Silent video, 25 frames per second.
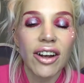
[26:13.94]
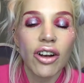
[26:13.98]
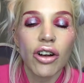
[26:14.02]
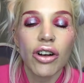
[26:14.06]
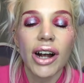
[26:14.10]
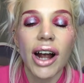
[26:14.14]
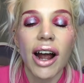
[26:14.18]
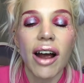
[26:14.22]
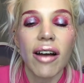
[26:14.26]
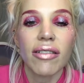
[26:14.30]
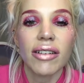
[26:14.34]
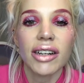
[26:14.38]
I
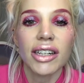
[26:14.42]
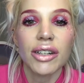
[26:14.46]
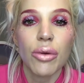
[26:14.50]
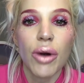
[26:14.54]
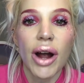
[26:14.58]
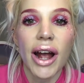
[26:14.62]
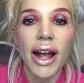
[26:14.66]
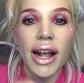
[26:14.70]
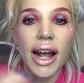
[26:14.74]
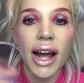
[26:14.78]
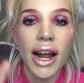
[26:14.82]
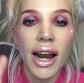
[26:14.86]
got carried
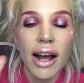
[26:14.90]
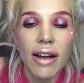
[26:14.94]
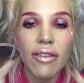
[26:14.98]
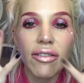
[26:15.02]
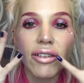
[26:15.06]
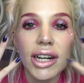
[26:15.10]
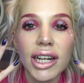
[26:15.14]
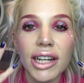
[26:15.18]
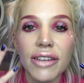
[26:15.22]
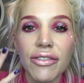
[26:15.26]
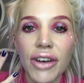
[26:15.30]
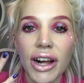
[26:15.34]
away and I
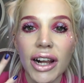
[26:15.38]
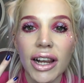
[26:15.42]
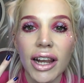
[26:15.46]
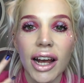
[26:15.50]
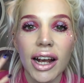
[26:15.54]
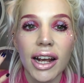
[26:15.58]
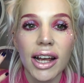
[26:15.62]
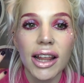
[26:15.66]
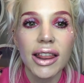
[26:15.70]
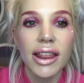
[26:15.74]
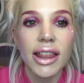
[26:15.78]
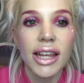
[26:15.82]
really felt
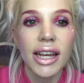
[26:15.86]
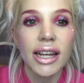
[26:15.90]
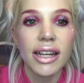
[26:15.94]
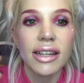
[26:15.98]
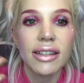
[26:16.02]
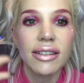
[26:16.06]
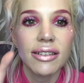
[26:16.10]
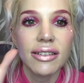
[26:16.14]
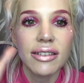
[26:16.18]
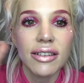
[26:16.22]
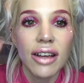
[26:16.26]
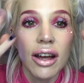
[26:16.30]
like
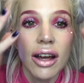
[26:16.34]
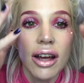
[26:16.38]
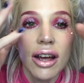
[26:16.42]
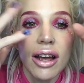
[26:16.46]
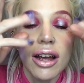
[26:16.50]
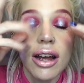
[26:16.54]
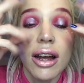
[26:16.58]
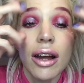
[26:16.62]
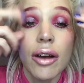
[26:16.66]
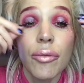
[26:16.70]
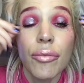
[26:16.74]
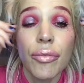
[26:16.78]
this
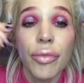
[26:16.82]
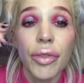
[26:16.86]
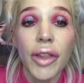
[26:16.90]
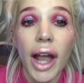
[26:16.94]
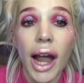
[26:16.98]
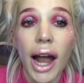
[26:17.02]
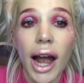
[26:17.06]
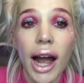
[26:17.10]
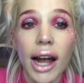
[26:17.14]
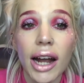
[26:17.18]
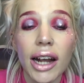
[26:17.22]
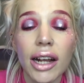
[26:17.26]

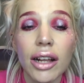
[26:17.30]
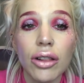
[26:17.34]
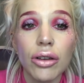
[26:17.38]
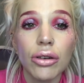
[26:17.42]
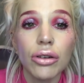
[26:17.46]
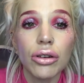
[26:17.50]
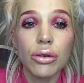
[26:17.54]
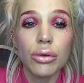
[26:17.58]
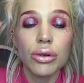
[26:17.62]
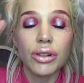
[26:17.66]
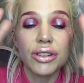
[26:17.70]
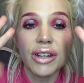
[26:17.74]
eye
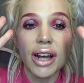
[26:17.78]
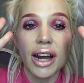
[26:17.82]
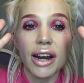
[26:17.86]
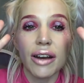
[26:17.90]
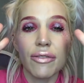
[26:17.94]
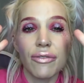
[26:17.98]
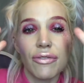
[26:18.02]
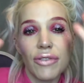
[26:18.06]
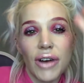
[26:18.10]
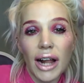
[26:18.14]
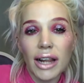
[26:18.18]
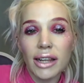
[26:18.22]
look was
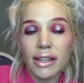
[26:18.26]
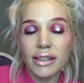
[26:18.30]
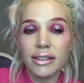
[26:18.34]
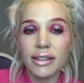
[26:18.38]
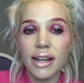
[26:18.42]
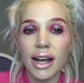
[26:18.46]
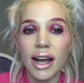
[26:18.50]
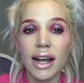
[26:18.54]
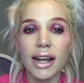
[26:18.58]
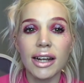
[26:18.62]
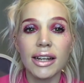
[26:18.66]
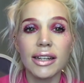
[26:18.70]
kind of
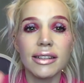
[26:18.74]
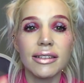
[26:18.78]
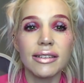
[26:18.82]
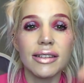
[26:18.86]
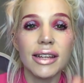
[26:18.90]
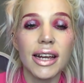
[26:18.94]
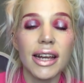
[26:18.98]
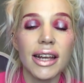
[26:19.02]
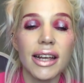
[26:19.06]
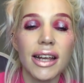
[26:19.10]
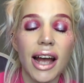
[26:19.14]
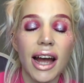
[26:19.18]

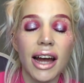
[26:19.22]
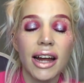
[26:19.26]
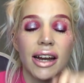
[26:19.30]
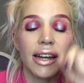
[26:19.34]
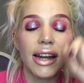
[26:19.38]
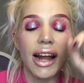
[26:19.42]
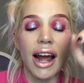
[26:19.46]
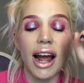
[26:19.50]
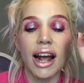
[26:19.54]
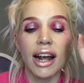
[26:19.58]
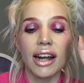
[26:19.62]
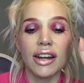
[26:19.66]
Valentine's-y,
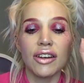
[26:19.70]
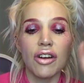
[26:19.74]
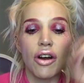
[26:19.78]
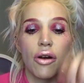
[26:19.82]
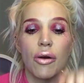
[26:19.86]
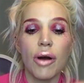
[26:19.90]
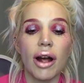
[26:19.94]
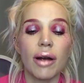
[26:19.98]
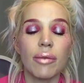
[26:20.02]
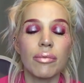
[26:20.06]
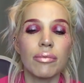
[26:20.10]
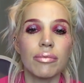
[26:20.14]
and I
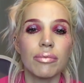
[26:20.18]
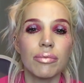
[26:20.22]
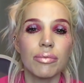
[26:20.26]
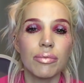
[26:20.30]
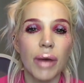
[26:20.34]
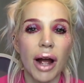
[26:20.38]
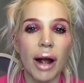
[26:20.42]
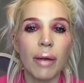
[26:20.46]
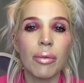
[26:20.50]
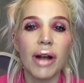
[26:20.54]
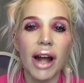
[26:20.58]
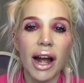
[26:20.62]
know I'm
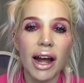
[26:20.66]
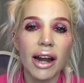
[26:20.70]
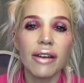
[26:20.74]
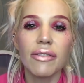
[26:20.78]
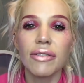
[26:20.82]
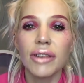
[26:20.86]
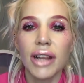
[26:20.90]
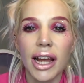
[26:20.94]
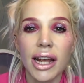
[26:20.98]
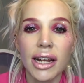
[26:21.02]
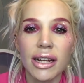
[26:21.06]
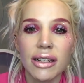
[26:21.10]
kind
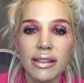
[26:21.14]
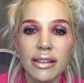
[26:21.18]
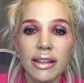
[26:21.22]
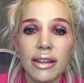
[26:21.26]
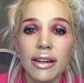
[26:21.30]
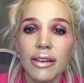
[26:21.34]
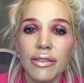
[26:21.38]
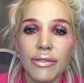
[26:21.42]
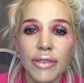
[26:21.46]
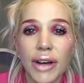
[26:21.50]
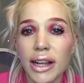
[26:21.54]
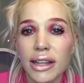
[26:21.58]
of late
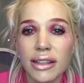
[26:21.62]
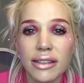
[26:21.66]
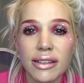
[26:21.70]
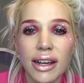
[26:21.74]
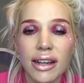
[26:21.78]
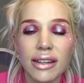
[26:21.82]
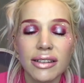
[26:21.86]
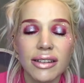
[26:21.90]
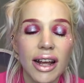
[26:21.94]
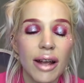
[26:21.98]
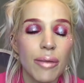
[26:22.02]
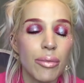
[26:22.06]
to
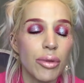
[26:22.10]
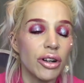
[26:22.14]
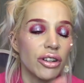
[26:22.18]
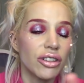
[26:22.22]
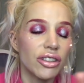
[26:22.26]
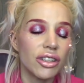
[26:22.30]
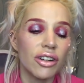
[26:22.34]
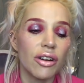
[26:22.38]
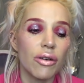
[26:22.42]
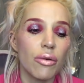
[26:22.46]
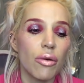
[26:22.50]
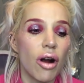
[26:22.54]
Valentine's Day,
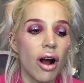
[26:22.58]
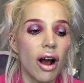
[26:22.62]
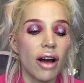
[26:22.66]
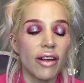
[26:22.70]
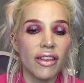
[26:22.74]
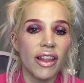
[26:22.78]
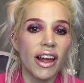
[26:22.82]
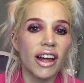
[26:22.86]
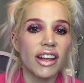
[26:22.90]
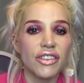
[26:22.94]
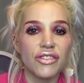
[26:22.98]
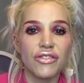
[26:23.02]
but do you know
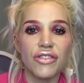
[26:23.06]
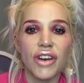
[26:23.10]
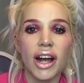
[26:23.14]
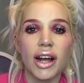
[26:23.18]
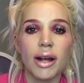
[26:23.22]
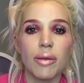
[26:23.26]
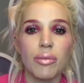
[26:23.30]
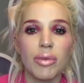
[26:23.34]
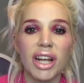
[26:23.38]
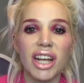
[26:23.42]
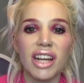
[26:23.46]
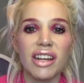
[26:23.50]
what? That's
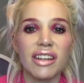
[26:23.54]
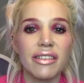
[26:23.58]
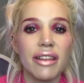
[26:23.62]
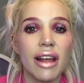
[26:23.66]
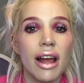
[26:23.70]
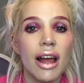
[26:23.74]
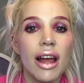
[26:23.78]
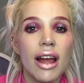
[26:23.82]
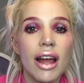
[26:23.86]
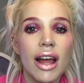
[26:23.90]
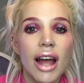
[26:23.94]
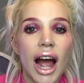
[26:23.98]
fine, because
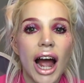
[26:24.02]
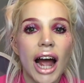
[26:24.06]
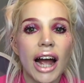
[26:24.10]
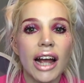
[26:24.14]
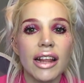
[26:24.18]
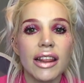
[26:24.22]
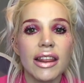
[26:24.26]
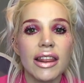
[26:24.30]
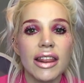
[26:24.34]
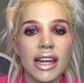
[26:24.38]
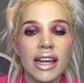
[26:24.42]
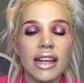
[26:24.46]

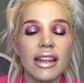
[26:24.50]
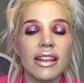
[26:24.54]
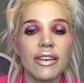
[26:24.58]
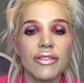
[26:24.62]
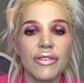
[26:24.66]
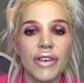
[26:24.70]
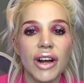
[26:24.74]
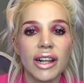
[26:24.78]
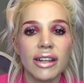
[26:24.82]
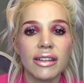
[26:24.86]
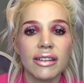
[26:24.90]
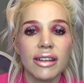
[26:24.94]
I think
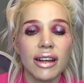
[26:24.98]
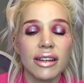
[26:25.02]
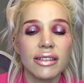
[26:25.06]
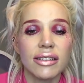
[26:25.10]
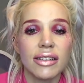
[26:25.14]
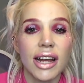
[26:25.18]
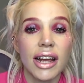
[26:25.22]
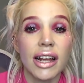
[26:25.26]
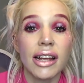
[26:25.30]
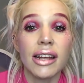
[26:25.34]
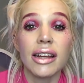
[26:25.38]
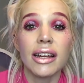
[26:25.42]
that
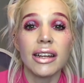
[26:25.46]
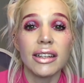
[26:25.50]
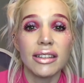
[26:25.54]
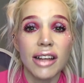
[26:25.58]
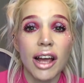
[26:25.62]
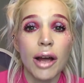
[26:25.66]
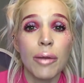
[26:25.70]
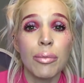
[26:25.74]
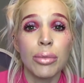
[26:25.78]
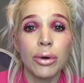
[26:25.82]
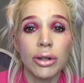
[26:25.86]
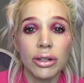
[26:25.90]
Valentine's Day
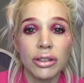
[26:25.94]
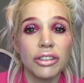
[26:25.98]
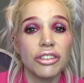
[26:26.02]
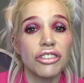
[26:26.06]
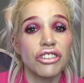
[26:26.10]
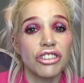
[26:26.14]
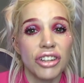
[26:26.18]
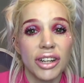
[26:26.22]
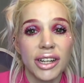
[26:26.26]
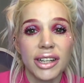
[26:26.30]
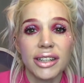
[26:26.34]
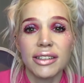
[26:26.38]
is a
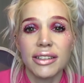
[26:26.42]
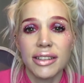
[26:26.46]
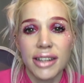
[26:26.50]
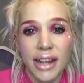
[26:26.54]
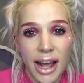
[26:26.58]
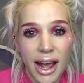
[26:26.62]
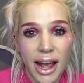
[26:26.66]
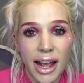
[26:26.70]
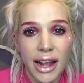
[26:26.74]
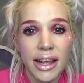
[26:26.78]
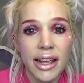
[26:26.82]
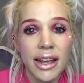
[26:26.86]
bullshit
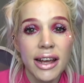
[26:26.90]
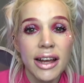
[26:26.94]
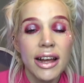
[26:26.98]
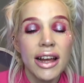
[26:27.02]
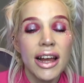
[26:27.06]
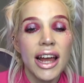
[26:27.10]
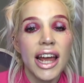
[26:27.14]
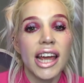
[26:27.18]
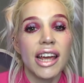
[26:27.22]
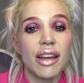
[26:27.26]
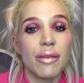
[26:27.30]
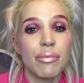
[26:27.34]
day.
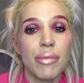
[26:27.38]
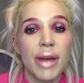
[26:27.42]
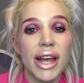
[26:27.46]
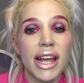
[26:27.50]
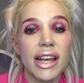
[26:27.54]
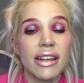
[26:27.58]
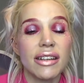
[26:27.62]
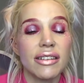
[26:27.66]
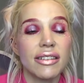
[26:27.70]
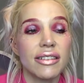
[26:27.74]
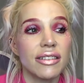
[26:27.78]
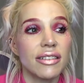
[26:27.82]
It
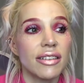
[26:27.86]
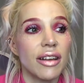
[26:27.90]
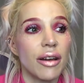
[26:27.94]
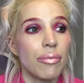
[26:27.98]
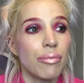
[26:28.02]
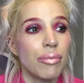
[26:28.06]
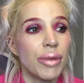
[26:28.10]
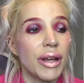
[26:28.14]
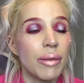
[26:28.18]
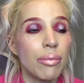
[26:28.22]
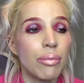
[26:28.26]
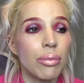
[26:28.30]
makes
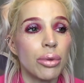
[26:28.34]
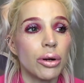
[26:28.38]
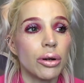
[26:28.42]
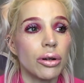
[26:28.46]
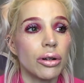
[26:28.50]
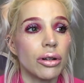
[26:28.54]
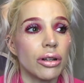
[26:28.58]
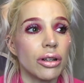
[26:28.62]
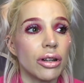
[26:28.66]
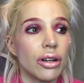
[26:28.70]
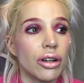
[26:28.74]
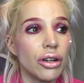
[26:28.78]

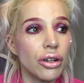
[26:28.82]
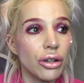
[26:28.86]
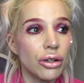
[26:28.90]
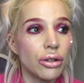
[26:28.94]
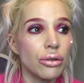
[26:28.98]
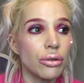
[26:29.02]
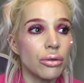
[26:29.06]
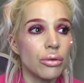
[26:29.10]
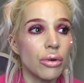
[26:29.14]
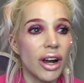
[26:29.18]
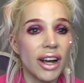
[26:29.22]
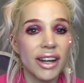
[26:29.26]
people
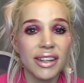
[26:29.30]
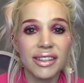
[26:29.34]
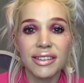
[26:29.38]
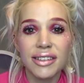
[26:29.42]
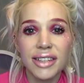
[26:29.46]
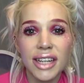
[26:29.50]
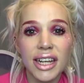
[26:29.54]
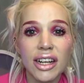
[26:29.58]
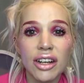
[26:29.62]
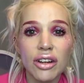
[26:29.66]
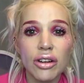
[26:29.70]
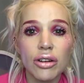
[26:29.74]
who are
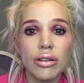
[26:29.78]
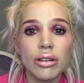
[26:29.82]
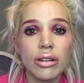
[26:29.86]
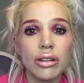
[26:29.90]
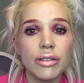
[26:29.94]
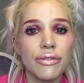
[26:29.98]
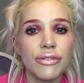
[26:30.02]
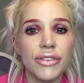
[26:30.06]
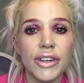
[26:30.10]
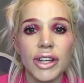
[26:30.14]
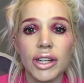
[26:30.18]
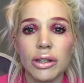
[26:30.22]

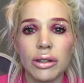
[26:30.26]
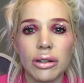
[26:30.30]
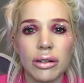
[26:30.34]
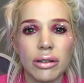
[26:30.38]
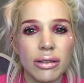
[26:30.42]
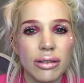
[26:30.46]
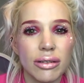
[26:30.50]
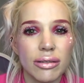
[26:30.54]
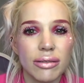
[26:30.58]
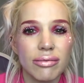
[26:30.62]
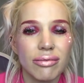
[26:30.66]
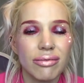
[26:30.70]
single
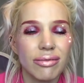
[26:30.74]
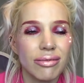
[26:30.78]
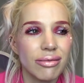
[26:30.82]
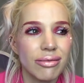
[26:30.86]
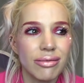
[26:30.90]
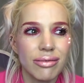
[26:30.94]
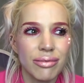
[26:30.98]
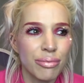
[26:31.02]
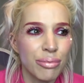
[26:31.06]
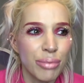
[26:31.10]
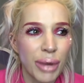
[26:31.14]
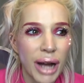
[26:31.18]
feel
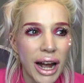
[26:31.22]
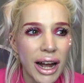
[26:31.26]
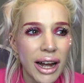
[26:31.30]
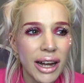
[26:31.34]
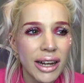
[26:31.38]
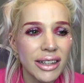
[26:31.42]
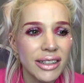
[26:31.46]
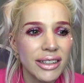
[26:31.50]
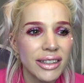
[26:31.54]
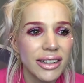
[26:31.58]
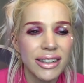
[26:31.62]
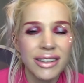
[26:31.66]

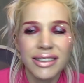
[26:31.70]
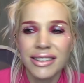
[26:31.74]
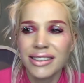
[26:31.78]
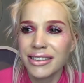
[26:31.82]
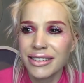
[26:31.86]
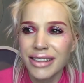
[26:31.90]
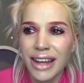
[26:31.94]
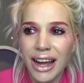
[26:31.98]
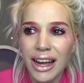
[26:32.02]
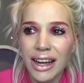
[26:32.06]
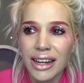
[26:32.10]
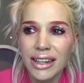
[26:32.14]
bad and
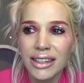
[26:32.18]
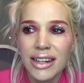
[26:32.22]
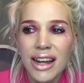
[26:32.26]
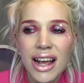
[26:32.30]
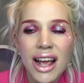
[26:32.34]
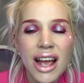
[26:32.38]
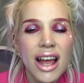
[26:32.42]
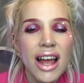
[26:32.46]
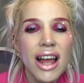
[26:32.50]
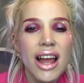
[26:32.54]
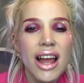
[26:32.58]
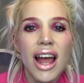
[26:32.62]
sad,
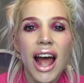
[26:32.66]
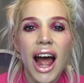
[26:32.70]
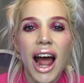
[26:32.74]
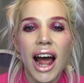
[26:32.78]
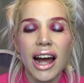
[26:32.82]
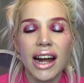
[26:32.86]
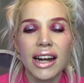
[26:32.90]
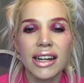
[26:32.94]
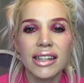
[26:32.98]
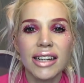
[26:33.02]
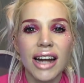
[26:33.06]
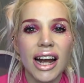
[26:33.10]

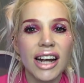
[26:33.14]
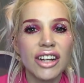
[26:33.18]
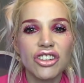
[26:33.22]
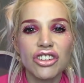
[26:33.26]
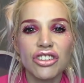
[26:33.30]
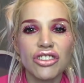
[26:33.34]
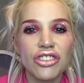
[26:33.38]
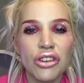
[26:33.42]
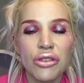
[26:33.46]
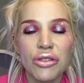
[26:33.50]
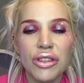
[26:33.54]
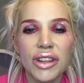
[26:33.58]
and I
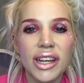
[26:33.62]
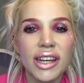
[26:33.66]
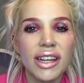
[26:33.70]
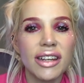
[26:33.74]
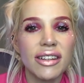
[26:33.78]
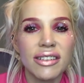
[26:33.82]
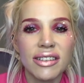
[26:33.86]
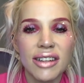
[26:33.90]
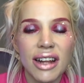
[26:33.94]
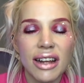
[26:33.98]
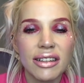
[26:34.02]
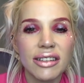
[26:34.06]
just don't think
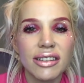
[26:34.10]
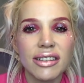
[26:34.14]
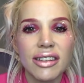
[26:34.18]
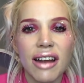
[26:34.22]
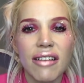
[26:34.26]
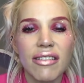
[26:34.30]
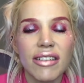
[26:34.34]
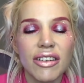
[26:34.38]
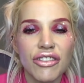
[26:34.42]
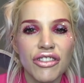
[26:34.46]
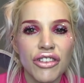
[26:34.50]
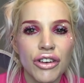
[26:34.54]
it's
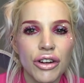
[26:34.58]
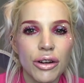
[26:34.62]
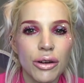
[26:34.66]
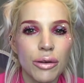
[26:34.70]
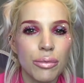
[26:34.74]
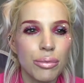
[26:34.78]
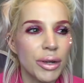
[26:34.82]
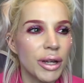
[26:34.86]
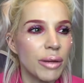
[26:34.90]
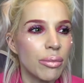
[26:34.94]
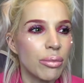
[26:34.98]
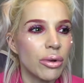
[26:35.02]
necessary
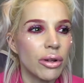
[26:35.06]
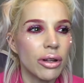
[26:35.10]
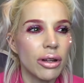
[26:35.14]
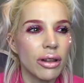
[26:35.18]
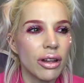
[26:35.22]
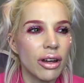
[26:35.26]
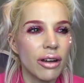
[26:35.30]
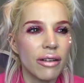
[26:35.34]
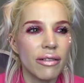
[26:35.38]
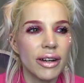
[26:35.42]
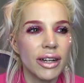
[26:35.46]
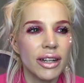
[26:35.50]
for people
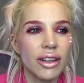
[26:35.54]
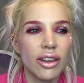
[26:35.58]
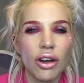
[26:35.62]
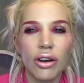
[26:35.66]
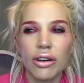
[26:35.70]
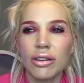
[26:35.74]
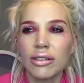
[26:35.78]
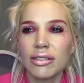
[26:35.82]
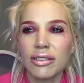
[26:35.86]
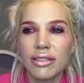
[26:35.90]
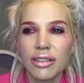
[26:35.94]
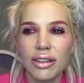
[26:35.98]
that are in
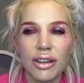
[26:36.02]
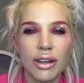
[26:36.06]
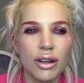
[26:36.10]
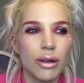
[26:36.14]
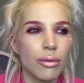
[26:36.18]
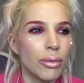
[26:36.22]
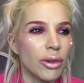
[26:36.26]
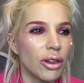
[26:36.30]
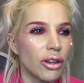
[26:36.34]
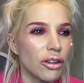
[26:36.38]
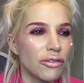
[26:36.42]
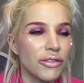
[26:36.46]

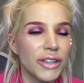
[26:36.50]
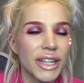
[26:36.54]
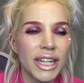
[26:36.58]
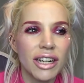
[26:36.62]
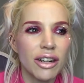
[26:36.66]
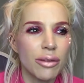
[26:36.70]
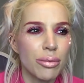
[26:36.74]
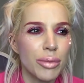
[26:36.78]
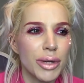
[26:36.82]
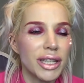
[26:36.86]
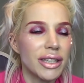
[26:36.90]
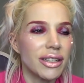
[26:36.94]
long-term,
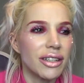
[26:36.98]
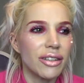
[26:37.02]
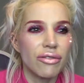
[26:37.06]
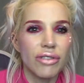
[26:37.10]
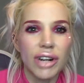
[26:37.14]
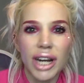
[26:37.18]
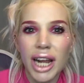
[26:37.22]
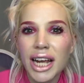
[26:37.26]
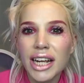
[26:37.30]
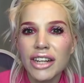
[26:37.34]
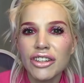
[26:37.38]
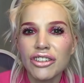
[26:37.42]
loving,
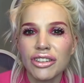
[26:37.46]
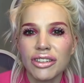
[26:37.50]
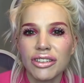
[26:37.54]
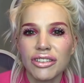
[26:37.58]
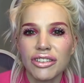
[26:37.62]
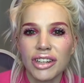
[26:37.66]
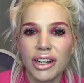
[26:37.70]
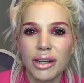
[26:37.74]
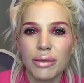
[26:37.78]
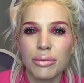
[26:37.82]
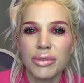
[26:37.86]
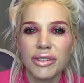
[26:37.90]
committed
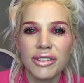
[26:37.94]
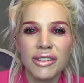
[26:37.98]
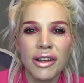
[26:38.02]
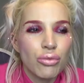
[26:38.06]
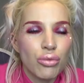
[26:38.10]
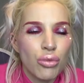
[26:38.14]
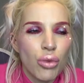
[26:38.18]
relationships.